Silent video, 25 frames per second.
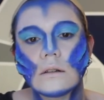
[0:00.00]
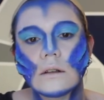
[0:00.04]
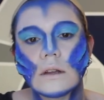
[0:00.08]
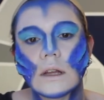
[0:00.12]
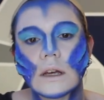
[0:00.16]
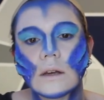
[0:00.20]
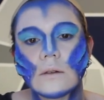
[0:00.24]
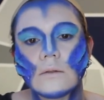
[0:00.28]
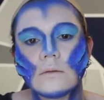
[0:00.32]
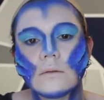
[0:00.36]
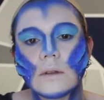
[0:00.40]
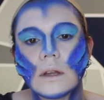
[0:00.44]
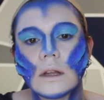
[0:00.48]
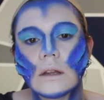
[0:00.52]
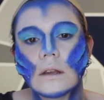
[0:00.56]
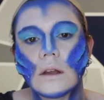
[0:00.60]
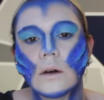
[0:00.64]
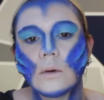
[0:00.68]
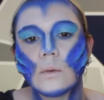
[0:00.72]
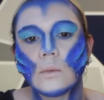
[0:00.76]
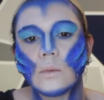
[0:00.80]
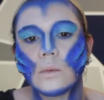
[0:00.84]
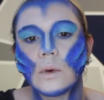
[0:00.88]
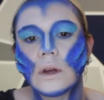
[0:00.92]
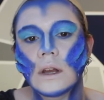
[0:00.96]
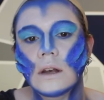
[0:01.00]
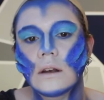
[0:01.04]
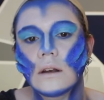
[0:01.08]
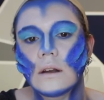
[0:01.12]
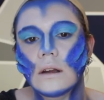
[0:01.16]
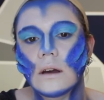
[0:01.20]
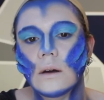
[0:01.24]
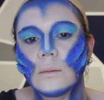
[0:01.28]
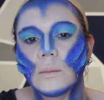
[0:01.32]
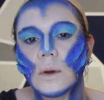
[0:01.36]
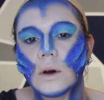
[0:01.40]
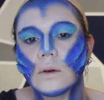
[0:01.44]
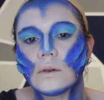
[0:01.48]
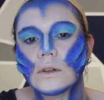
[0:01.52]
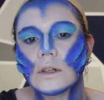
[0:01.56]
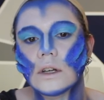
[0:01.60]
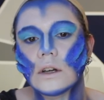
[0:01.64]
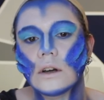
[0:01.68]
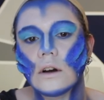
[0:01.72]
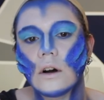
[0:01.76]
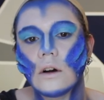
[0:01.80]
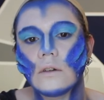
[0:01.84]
Like a wind emoji,